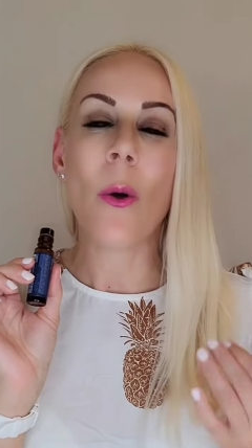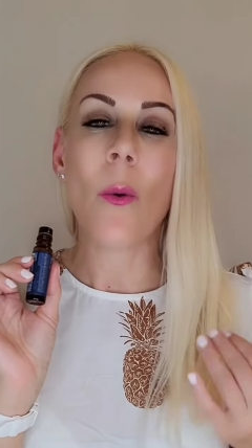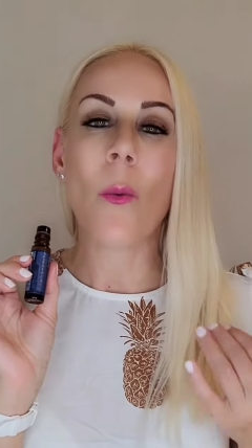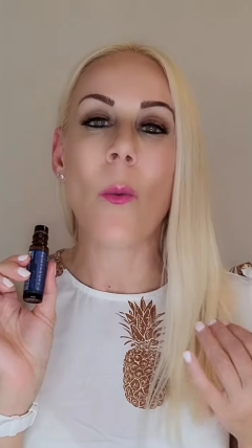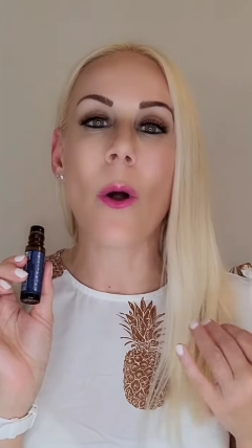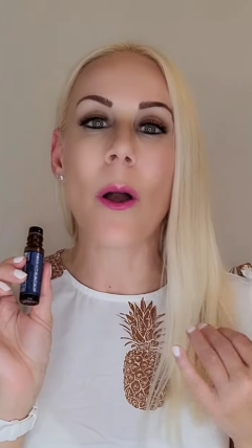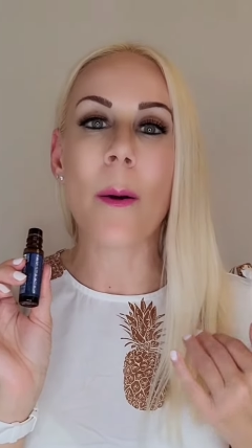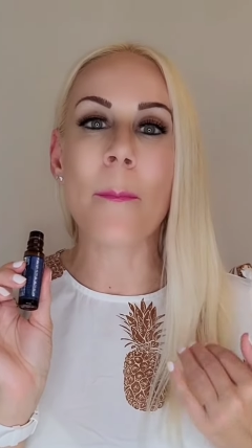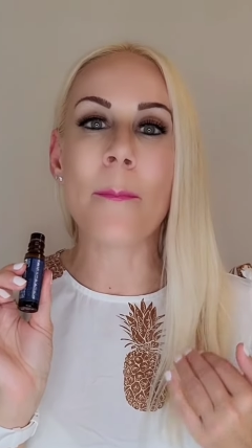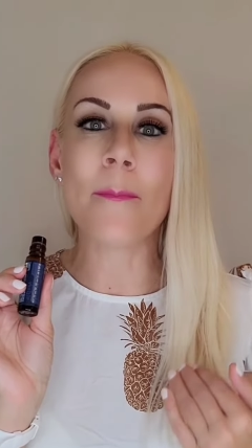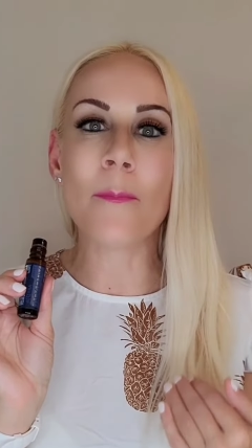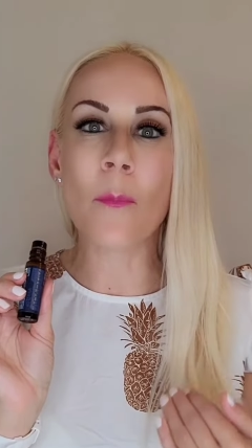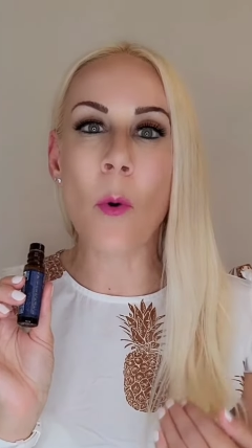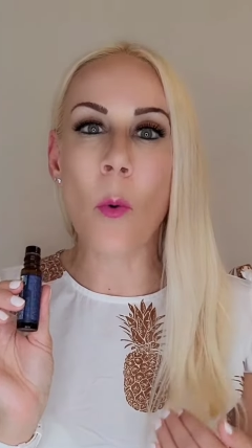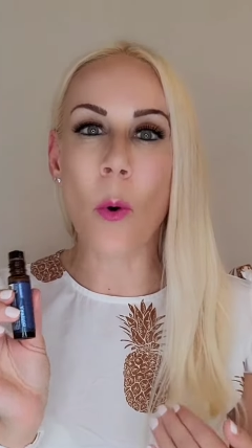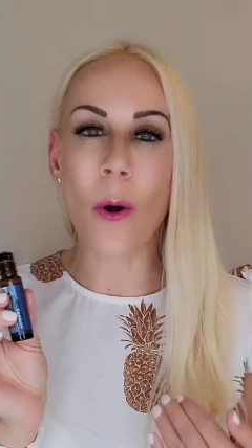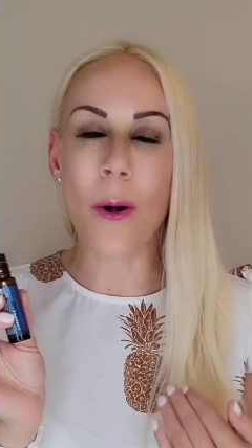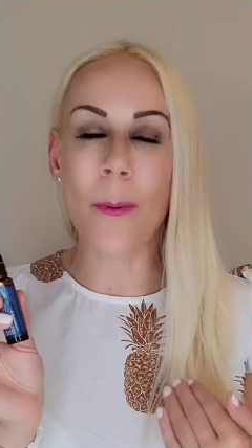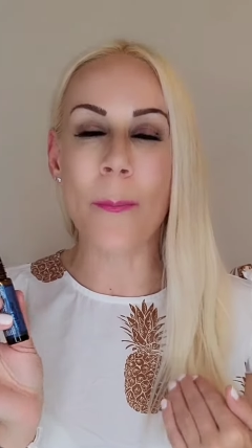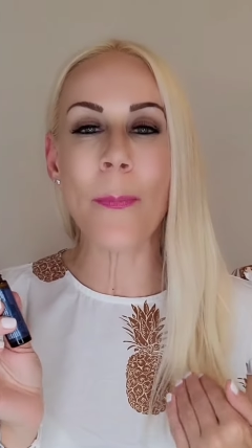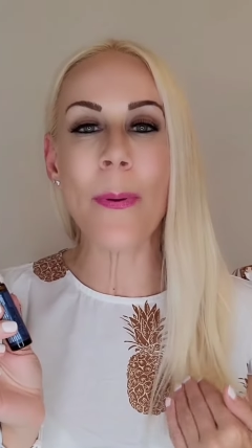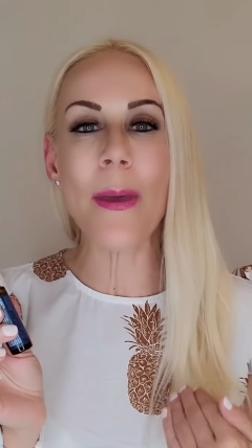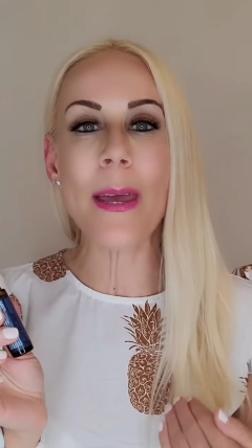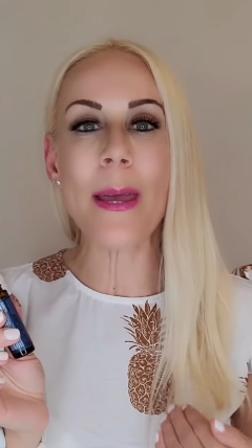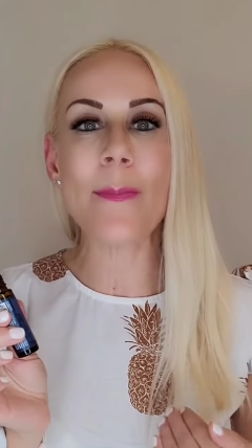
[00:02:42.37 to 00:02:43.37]
where
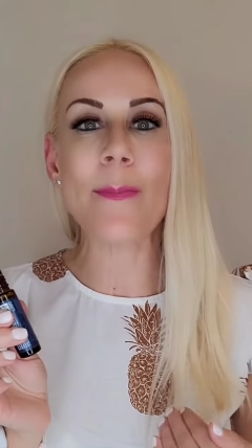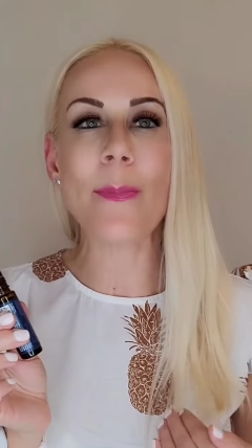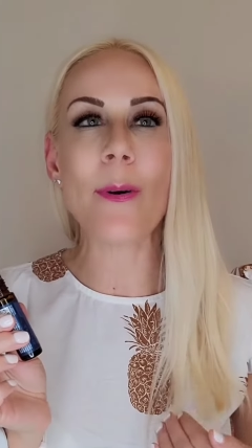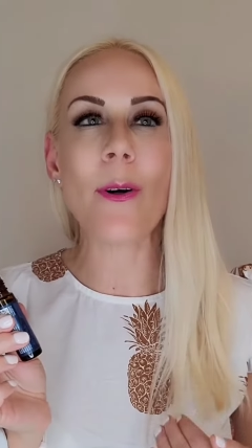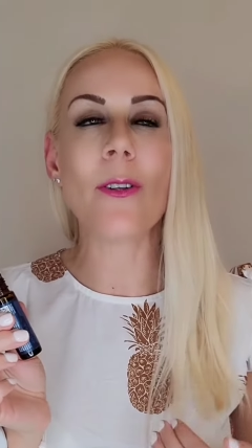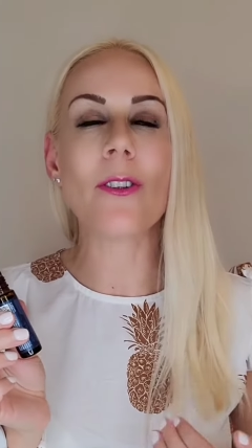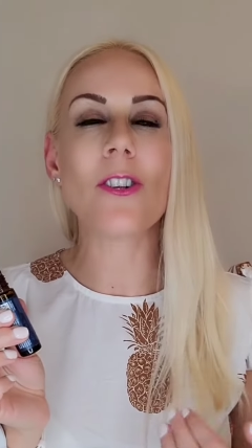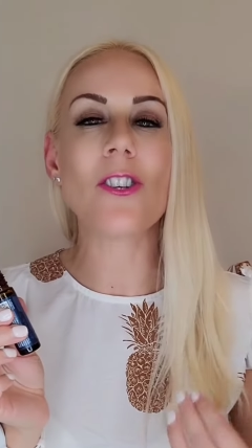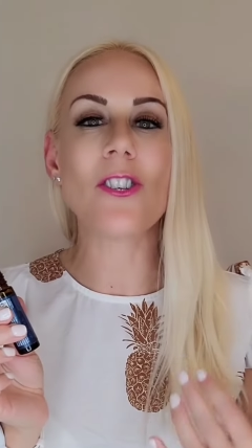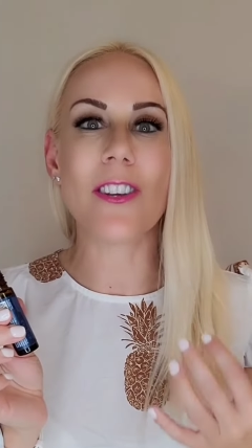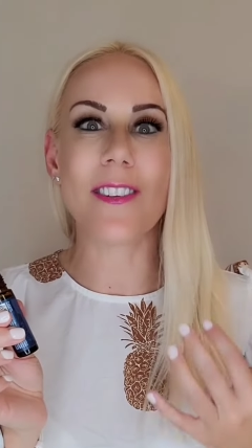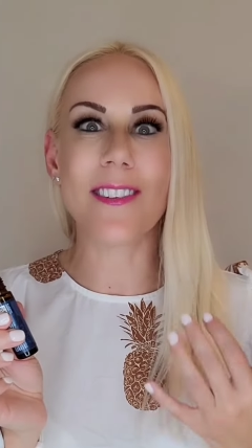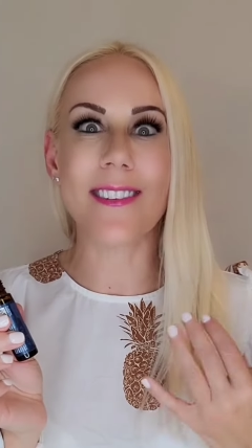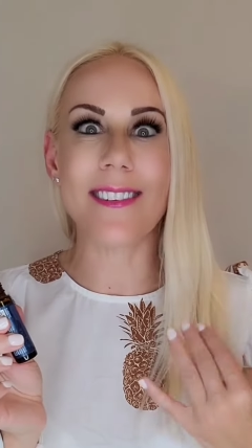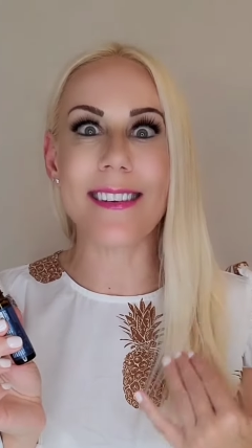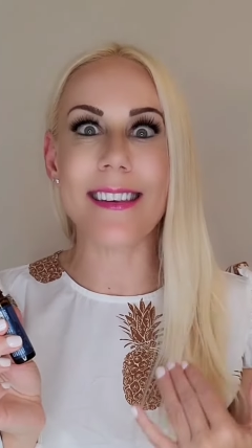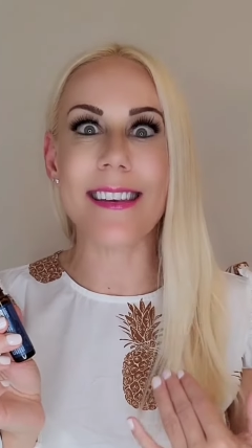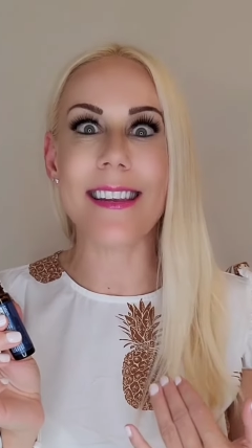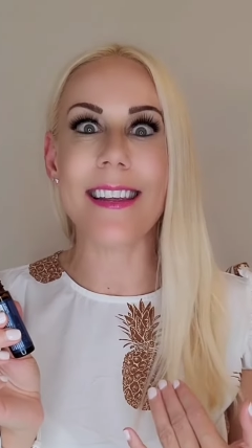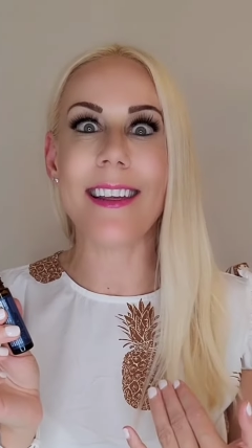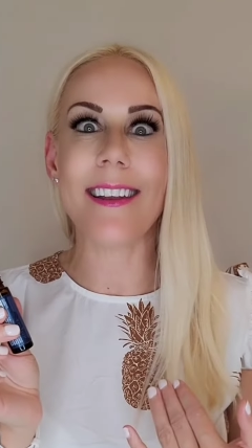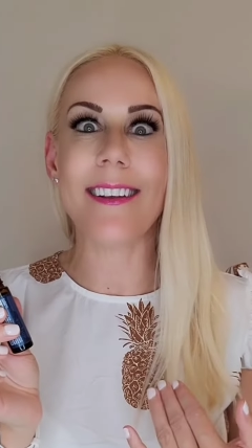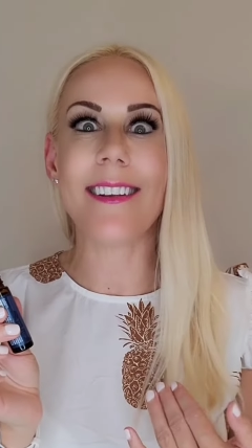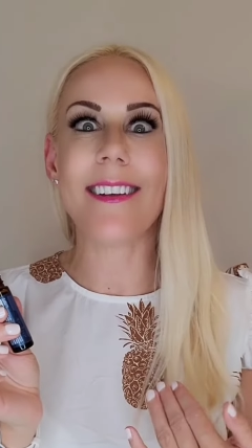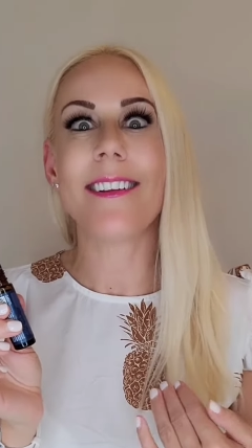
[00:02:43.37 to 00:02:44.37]
more people just
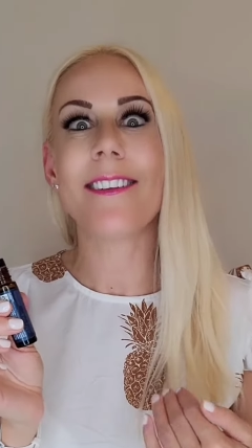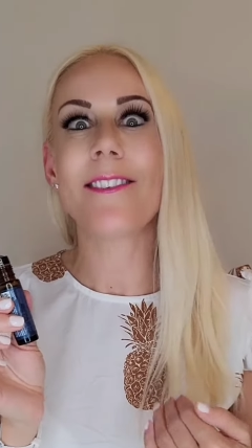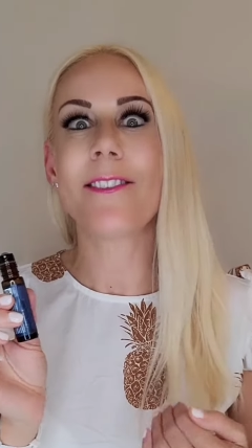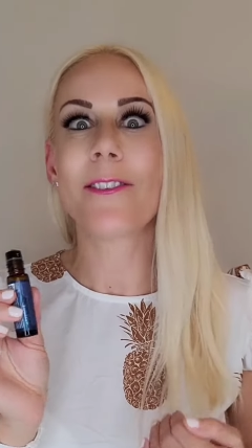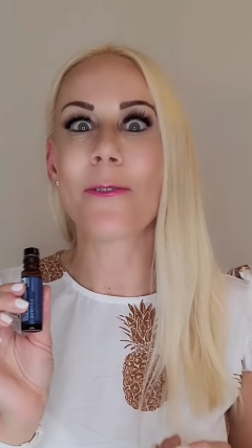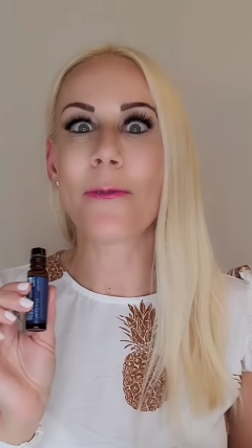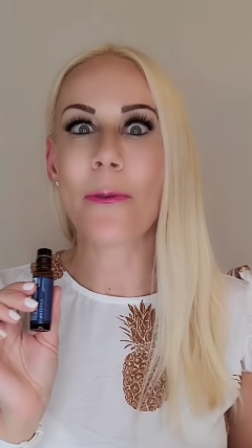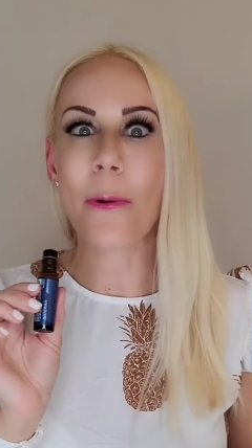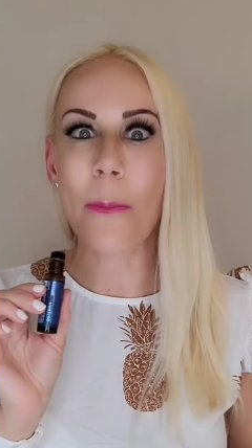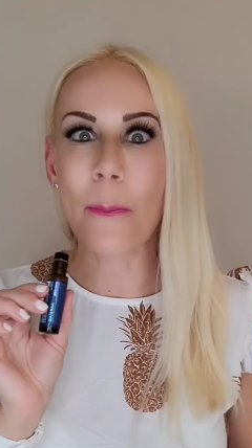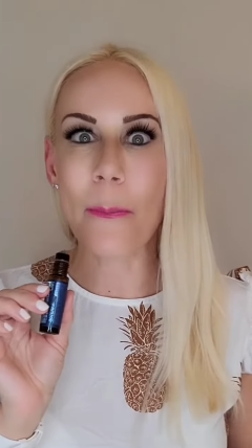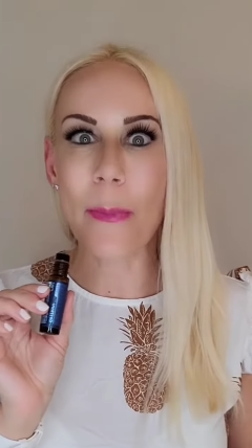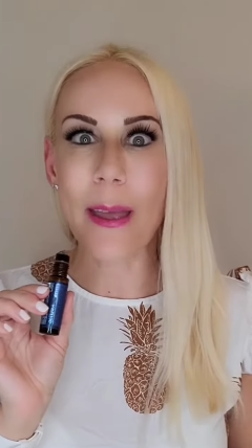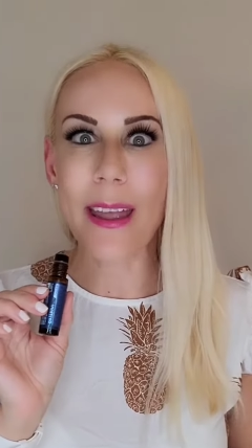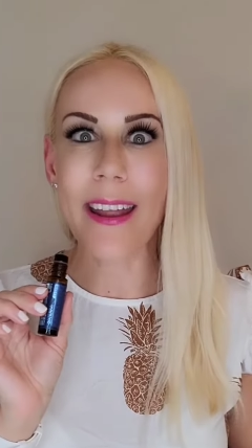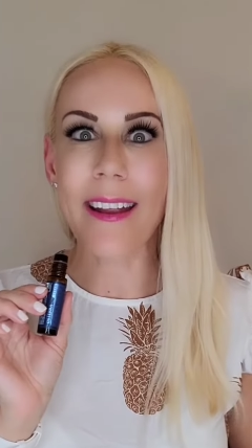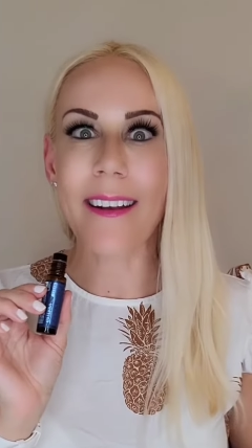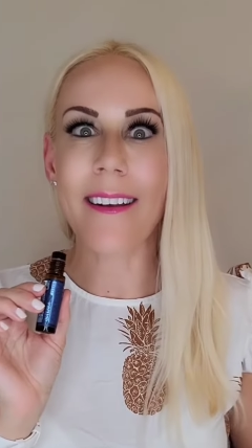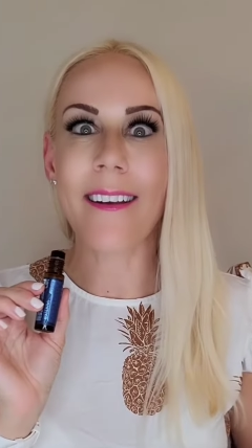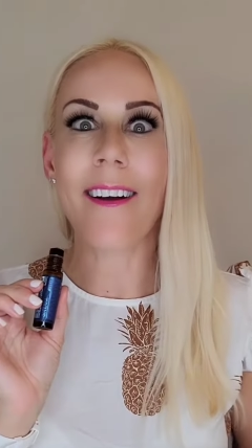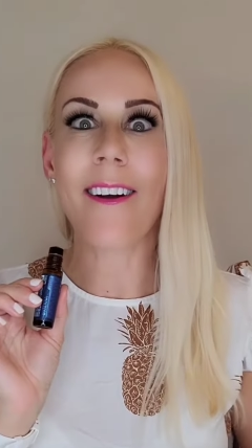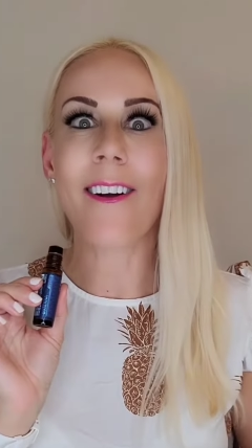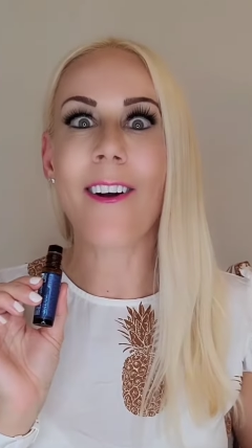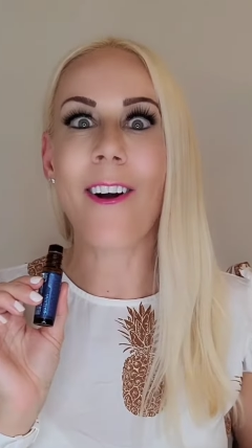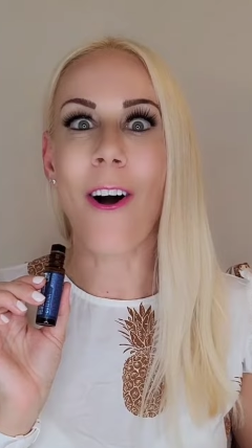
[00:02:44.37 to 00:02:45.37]
need to
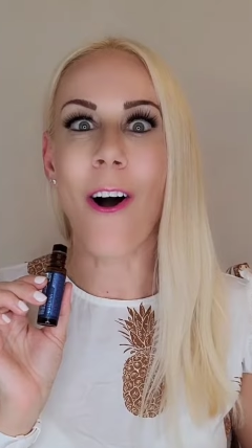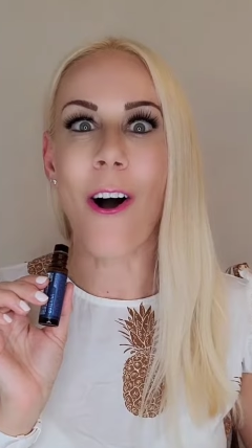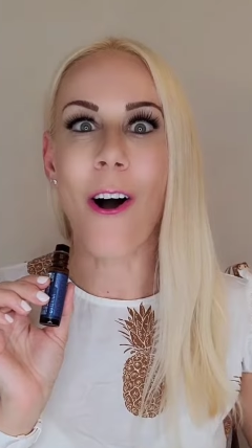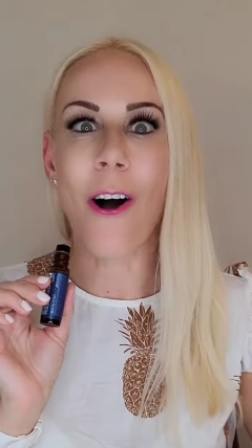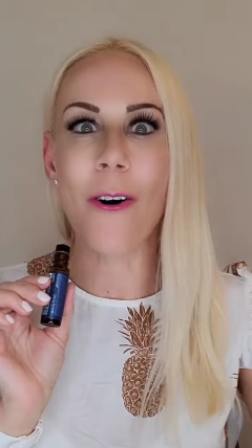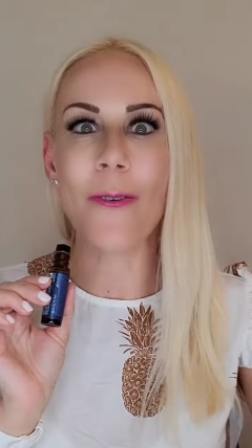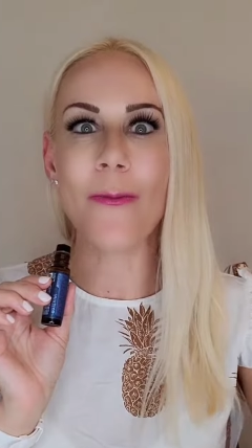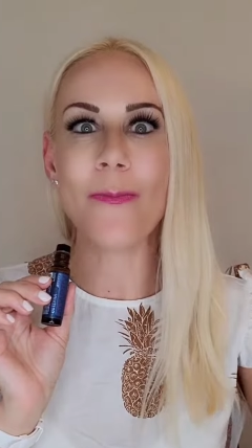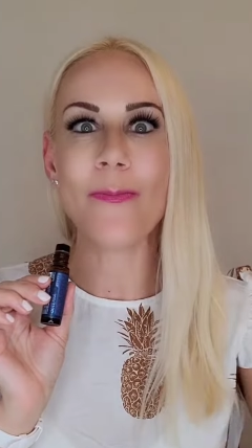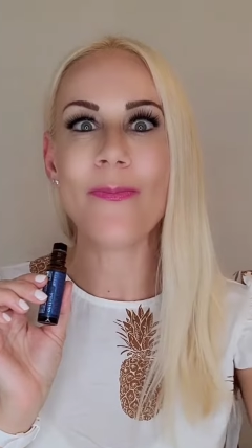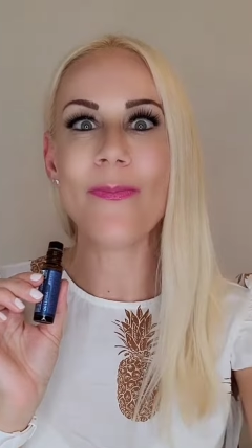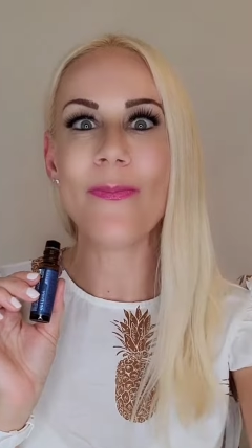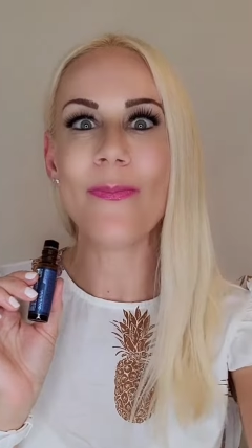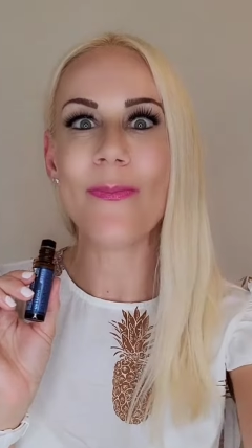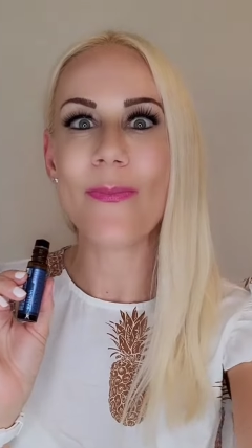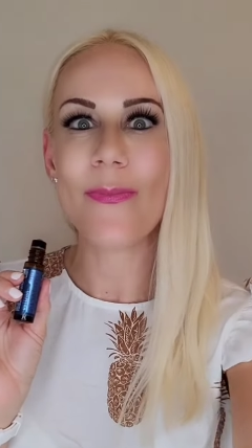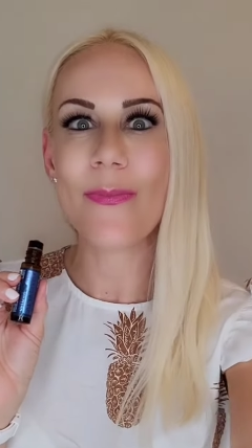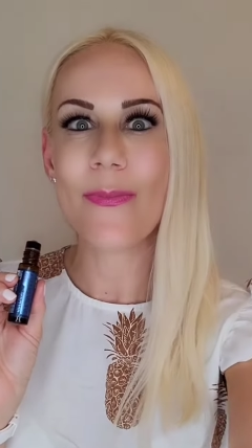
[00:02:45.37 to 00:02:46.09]
remain calm.